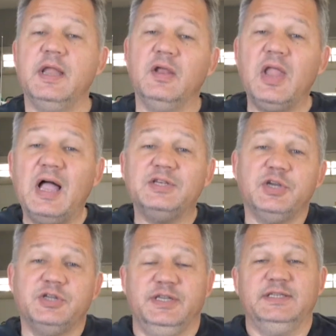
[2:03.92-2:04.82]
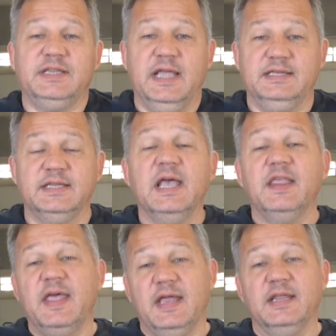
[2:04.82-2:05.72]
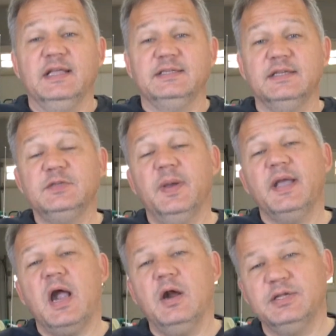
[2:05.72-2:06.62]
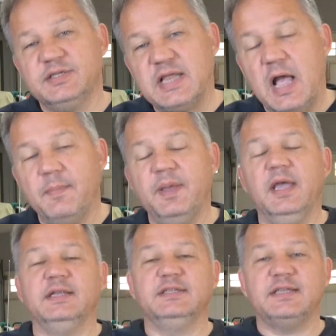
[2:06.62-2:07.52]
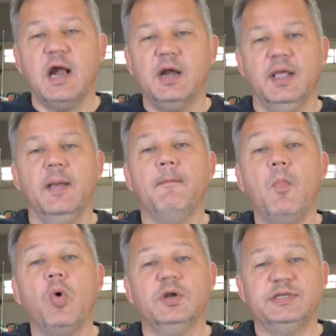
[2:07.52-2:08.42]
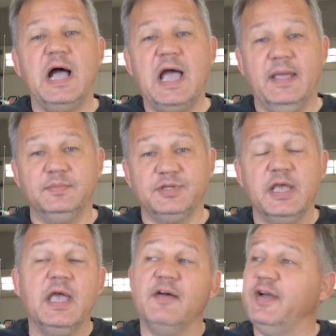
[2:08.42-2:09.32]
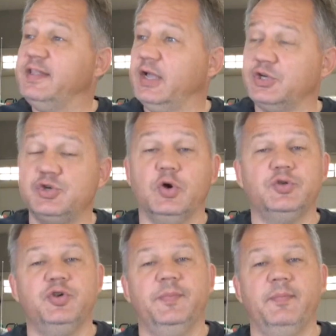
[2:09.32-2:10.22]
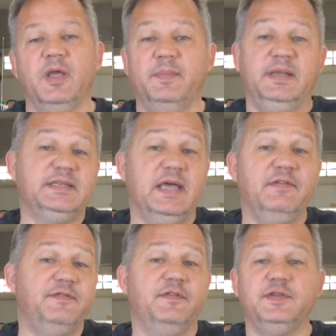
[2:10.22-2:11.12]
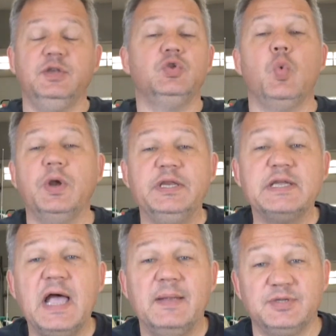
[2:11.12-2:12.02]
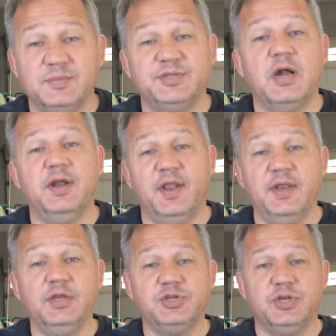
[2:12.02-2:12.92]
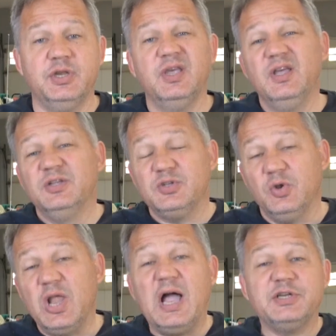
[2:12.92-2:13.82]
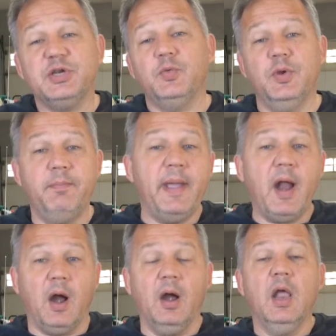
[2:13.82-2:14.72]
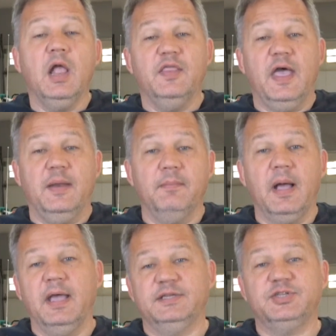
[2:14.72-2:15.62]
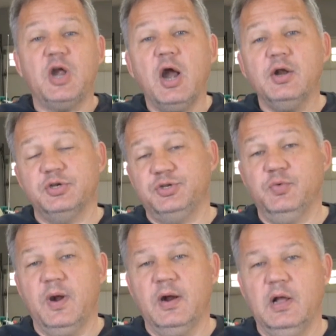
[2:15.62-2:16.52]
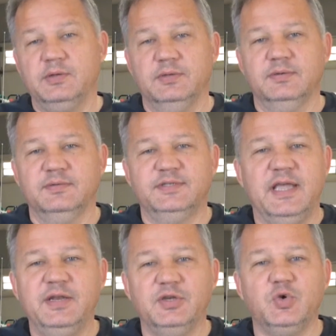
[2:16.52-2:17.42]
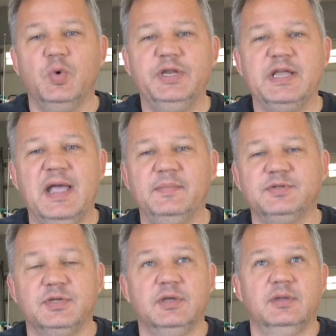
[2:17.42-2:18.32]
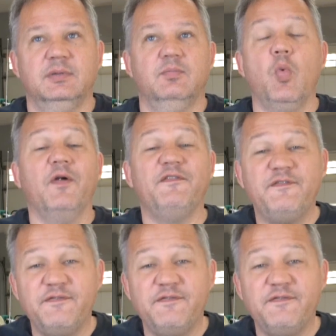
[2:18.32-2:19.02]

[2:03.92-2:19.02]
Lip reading: Now logic dictates that since my car is stopping and starting more times, if I take a short trip, it might be 10, 15, 20 times I'm starting that engine. So logic would bear that my starter should wear out 10 to 20 times more